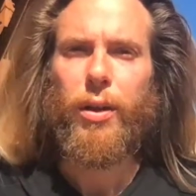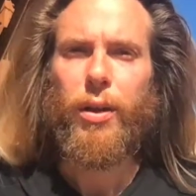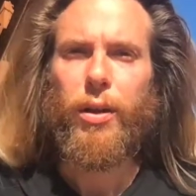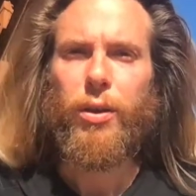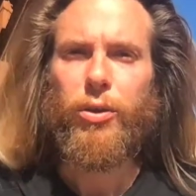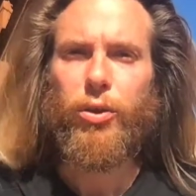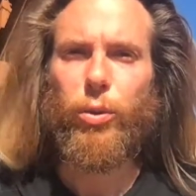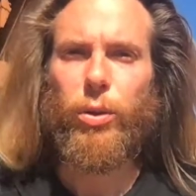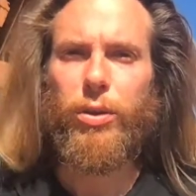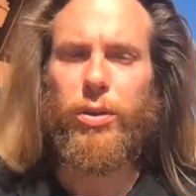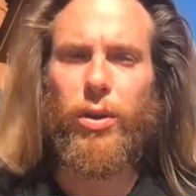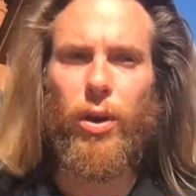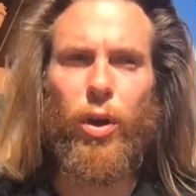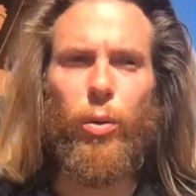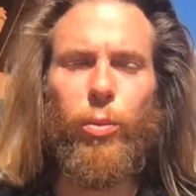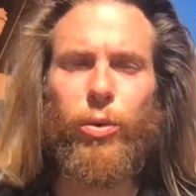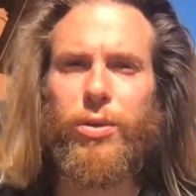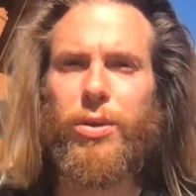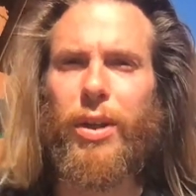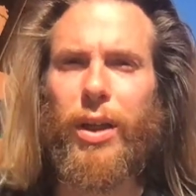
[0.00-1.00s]
So it's
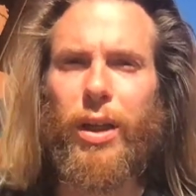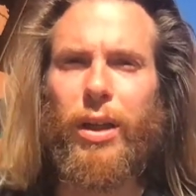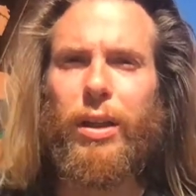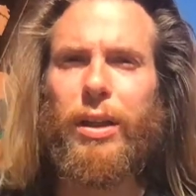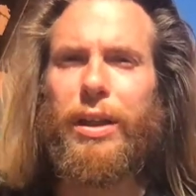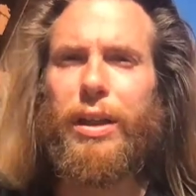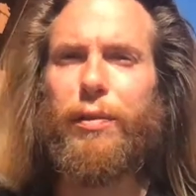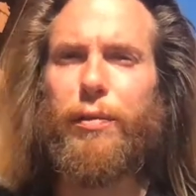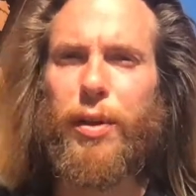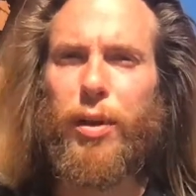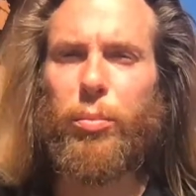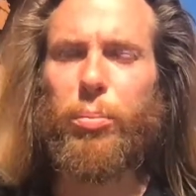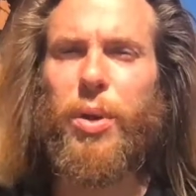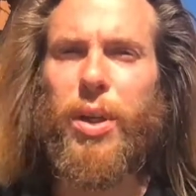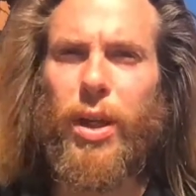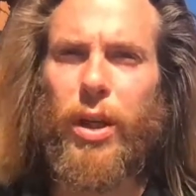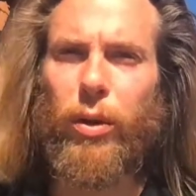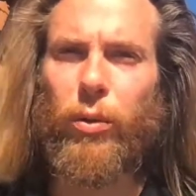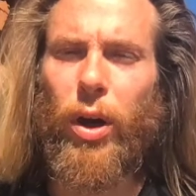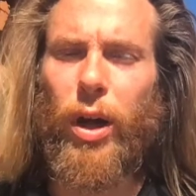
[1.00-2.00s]
almost like a living
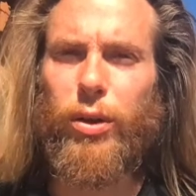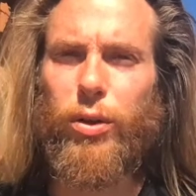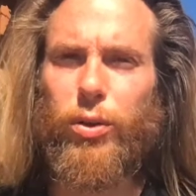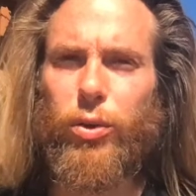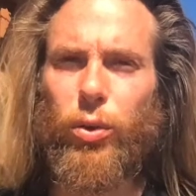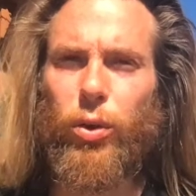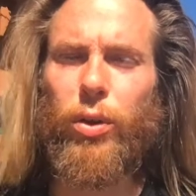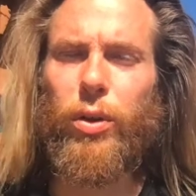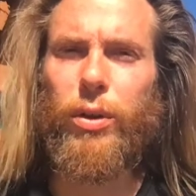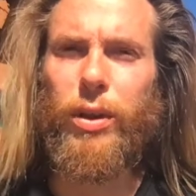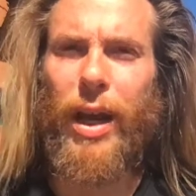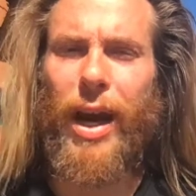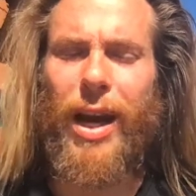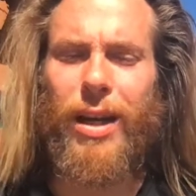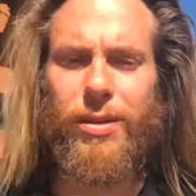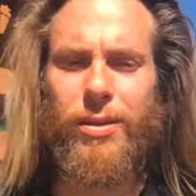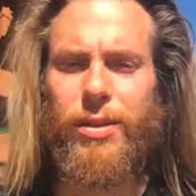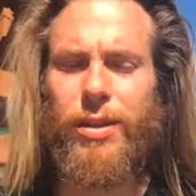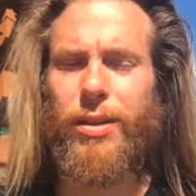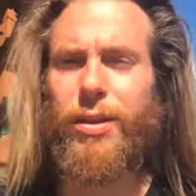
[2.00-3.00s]
being, right? Soil has
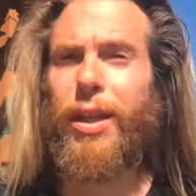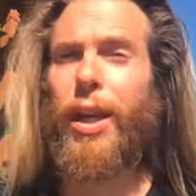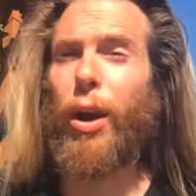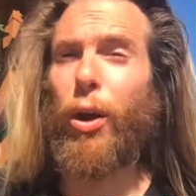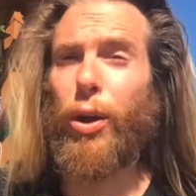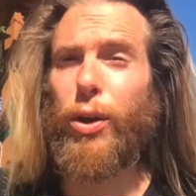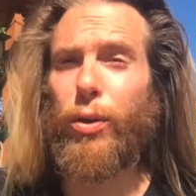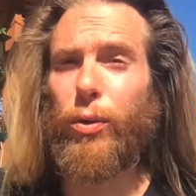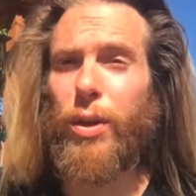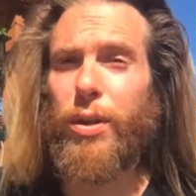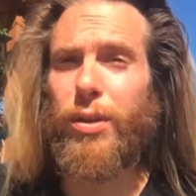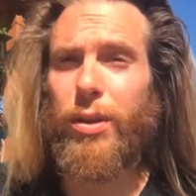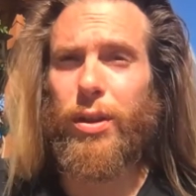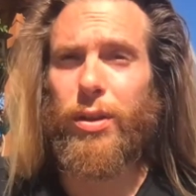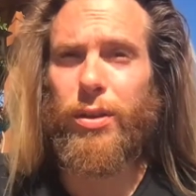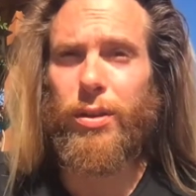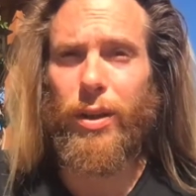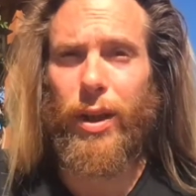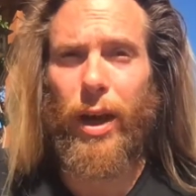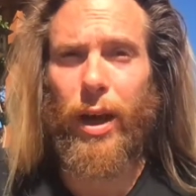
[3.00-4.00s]
these characteristics
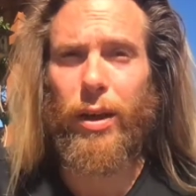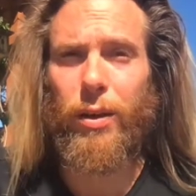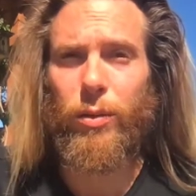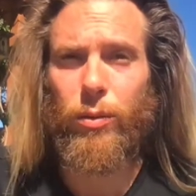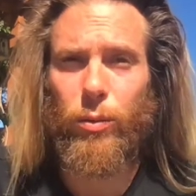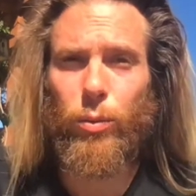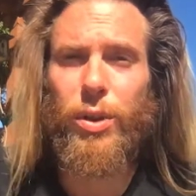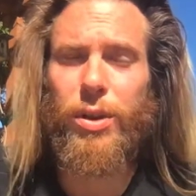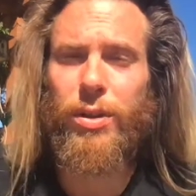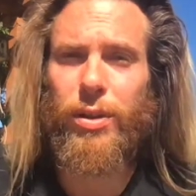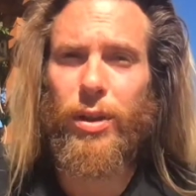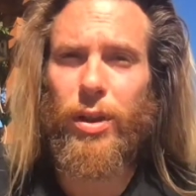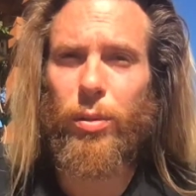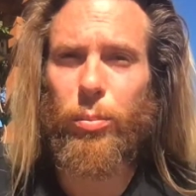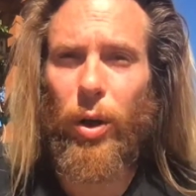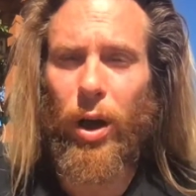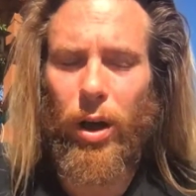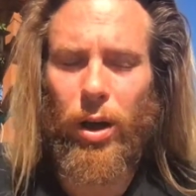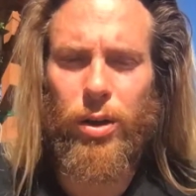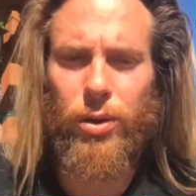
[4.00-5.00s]
that we see in
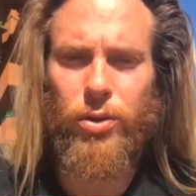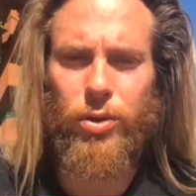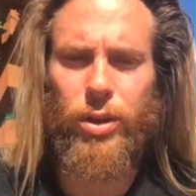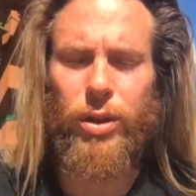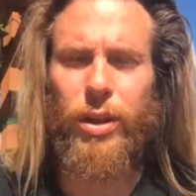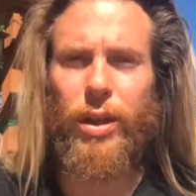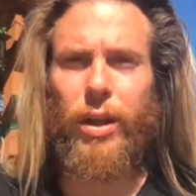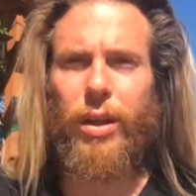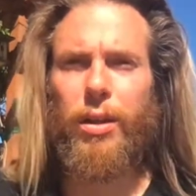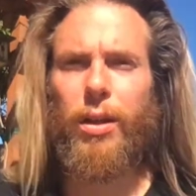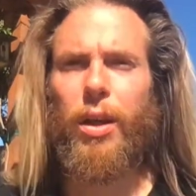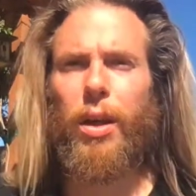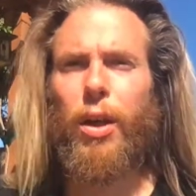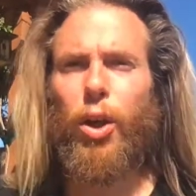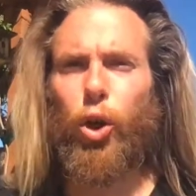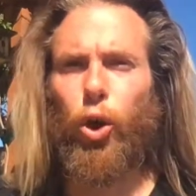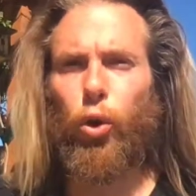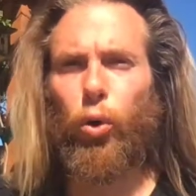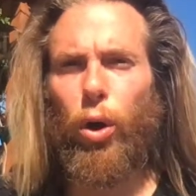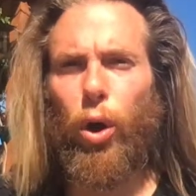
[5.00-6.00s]
biology. It
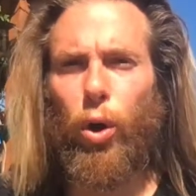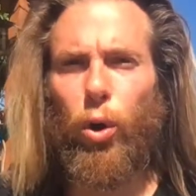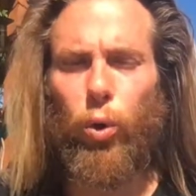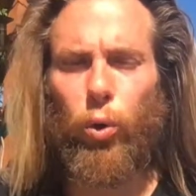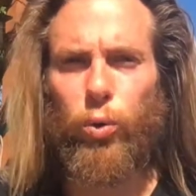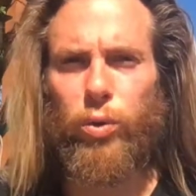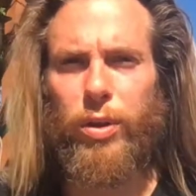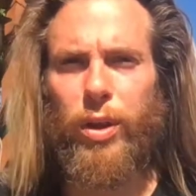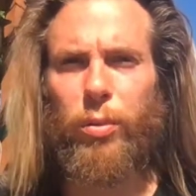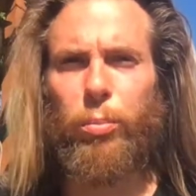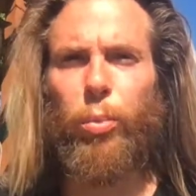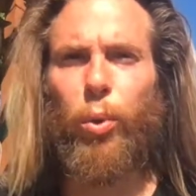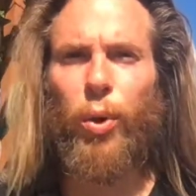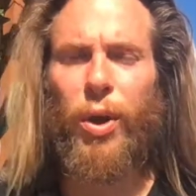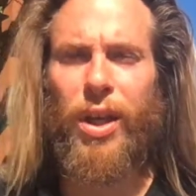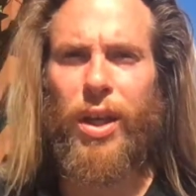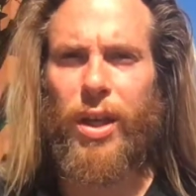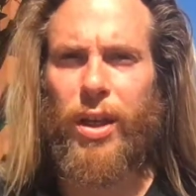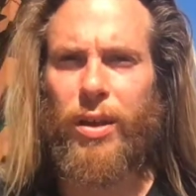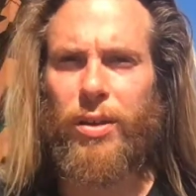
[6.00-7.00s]
grows, it
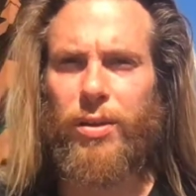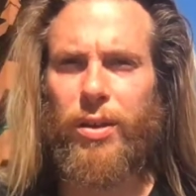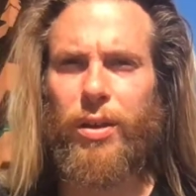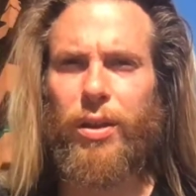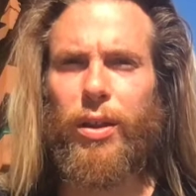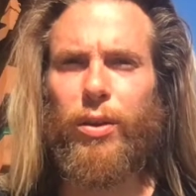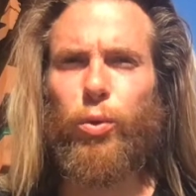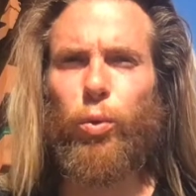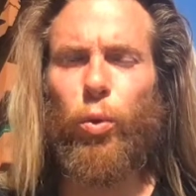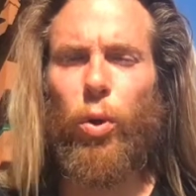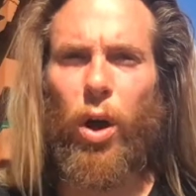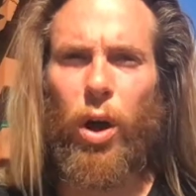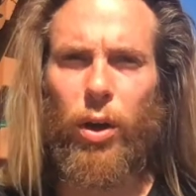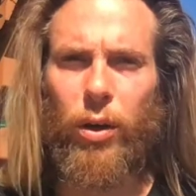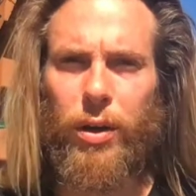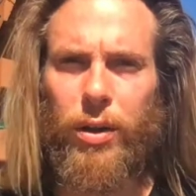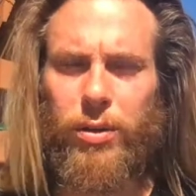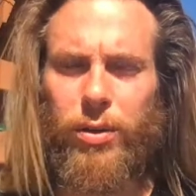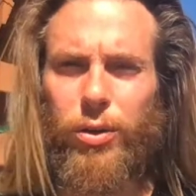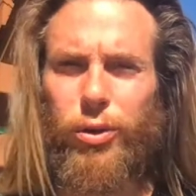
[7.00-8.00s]
breathes, it needs water, it
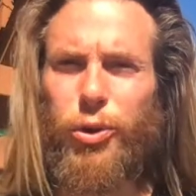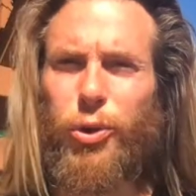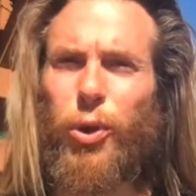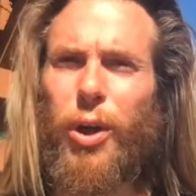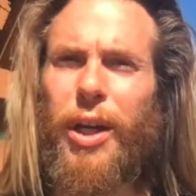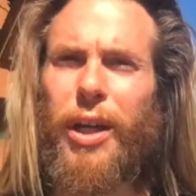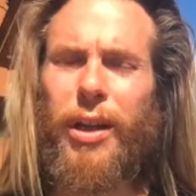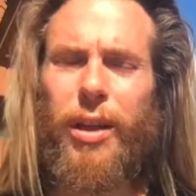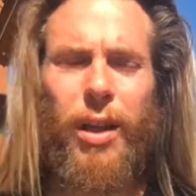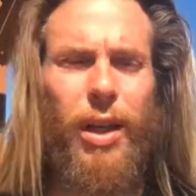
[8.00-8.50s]
needs to drink.